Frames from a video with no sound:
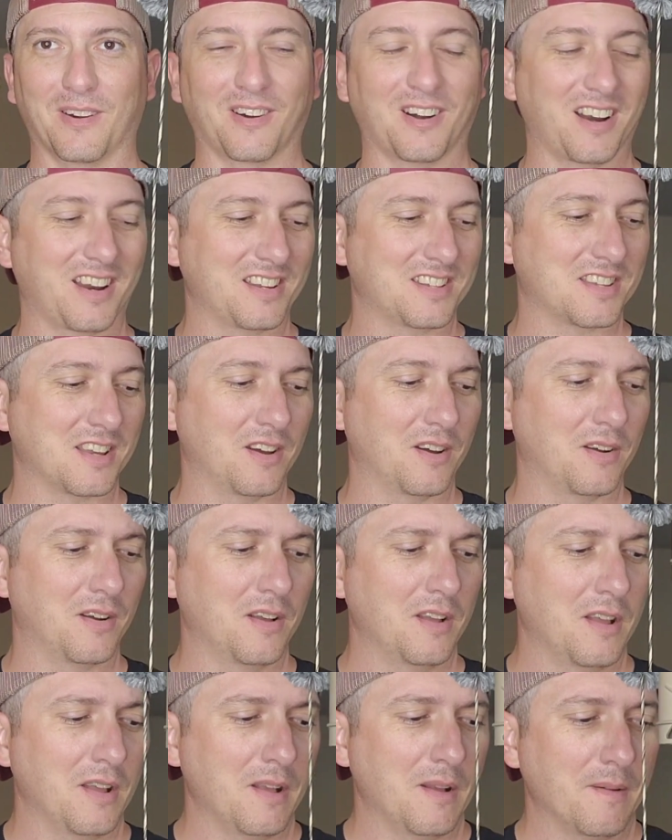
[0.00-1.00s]
All right. So
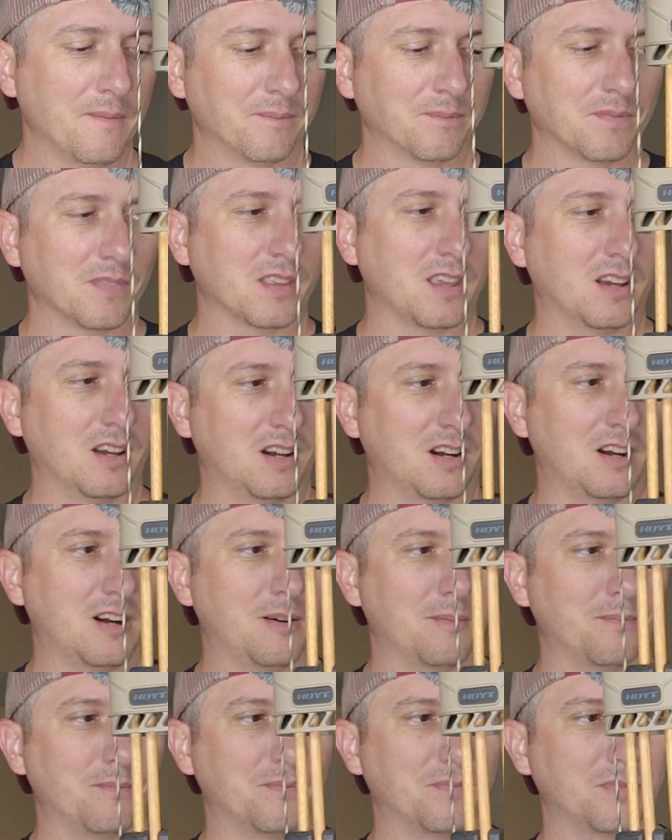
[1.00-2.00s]

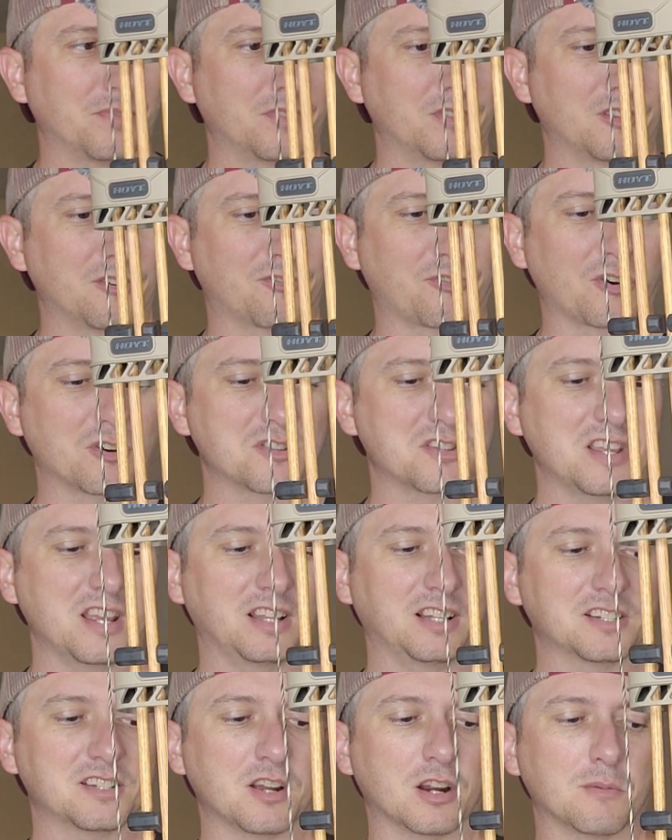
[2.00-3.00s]
the first
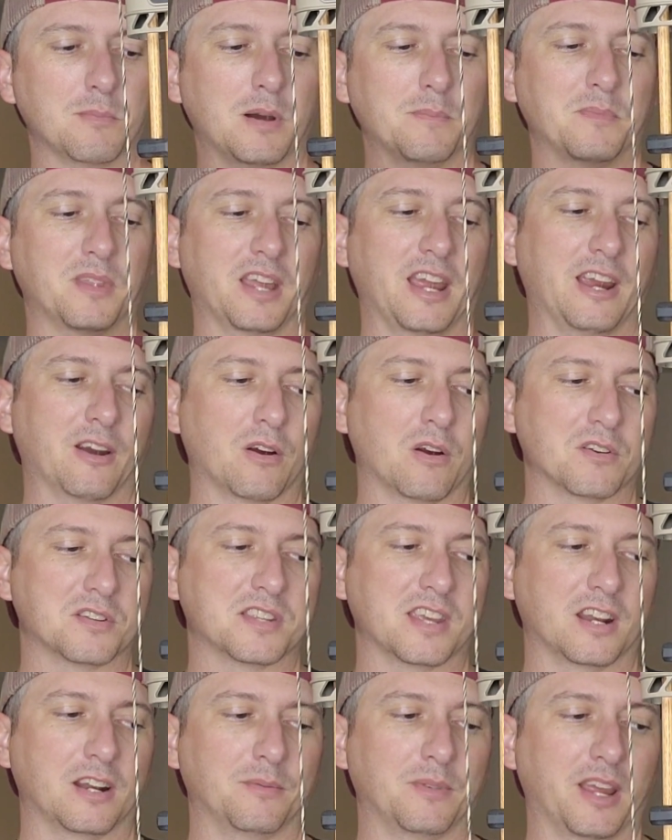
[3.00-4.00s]
thing, let's talk about the arrow
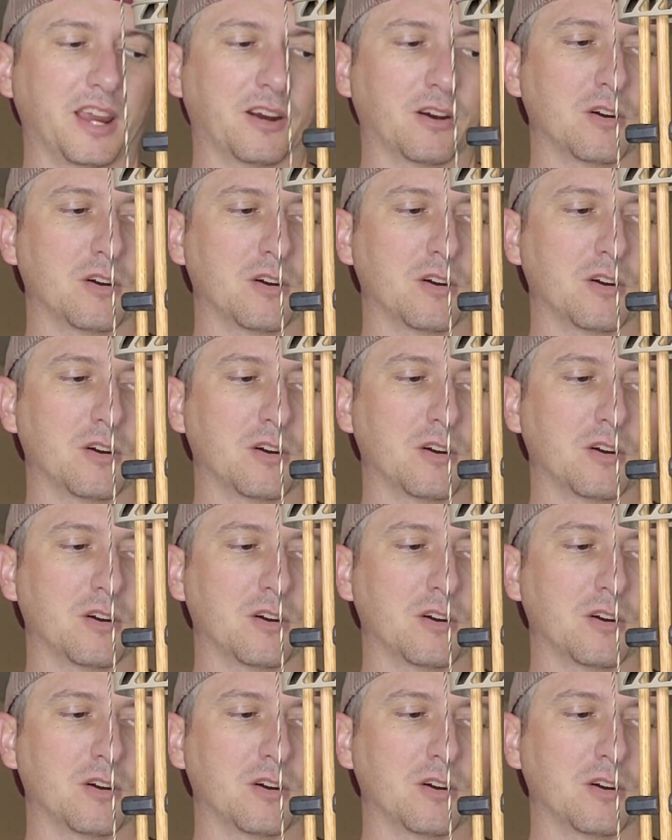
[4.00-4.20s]
setup. The